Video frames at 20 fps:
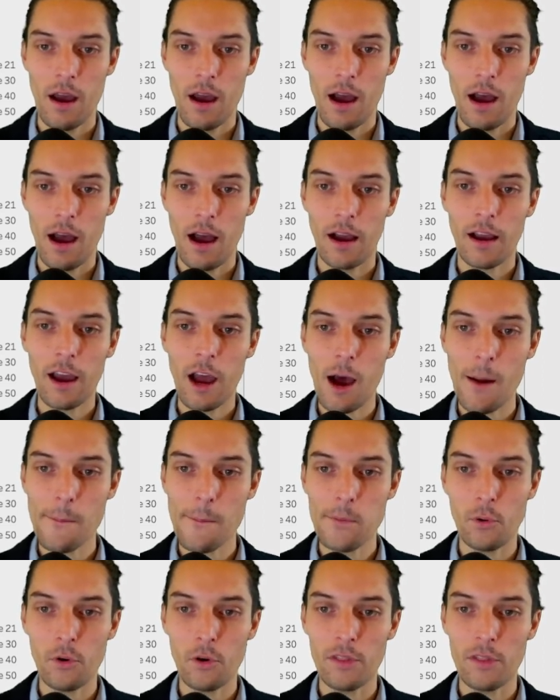a
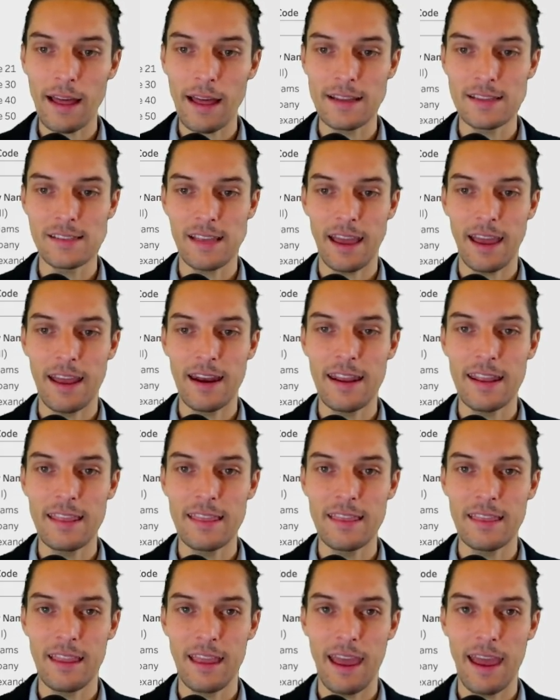couple that is
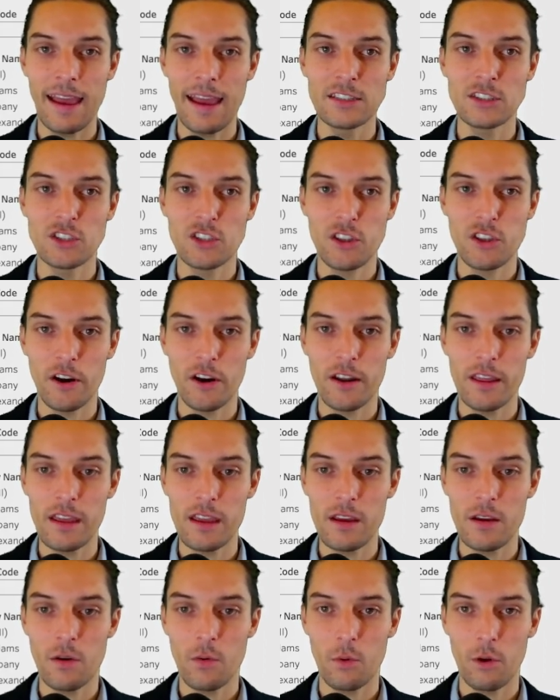in age
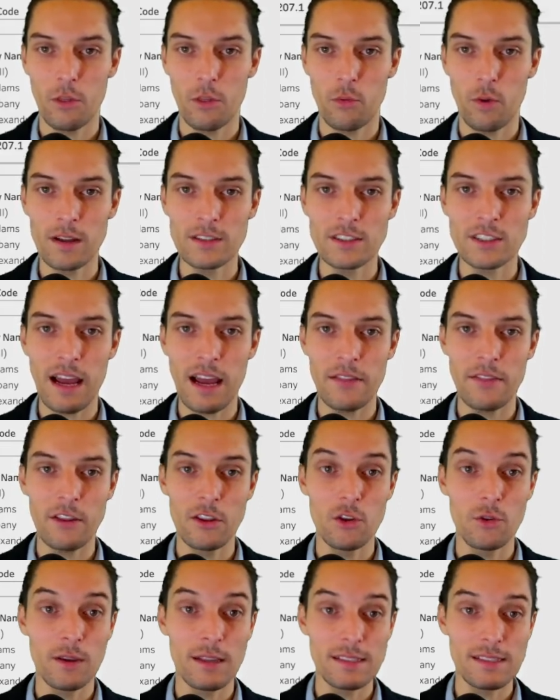30 with one child,
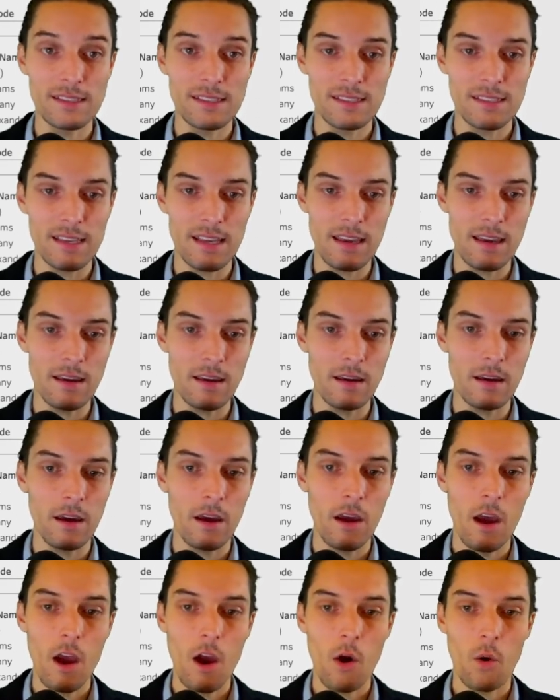then you can see
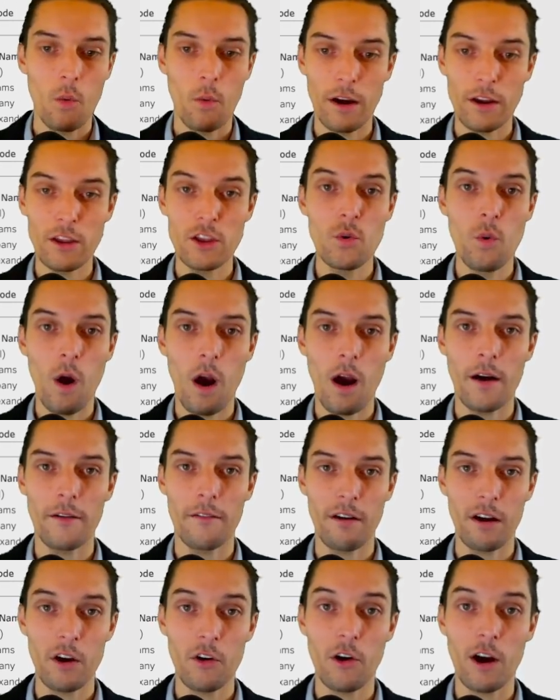where you
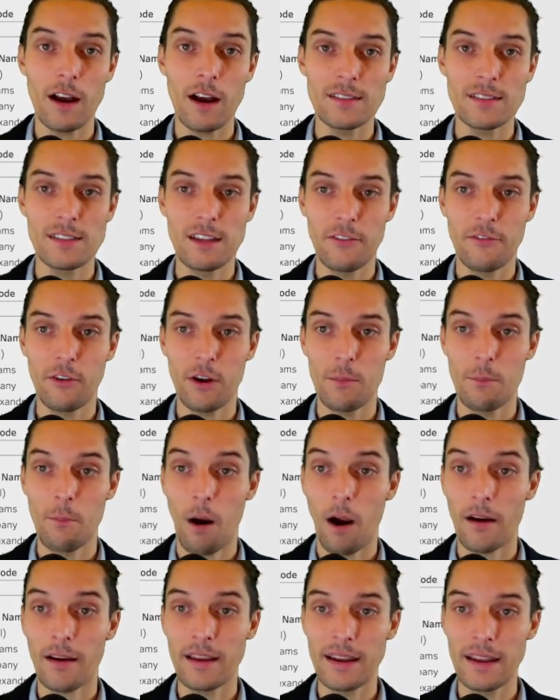are across different
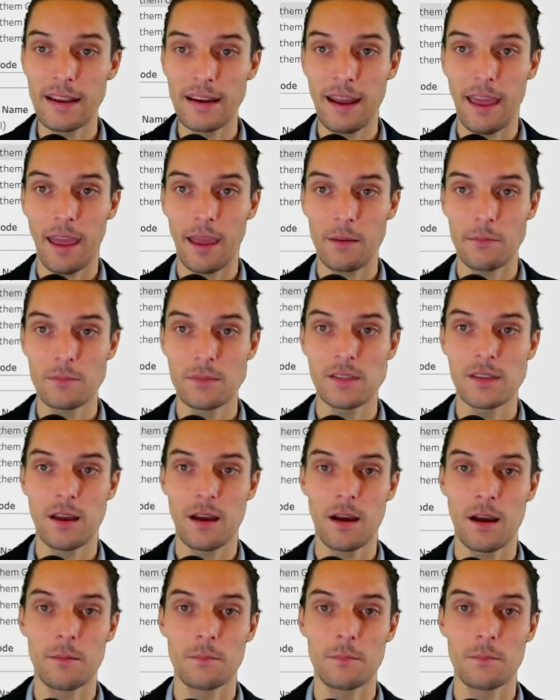marketing names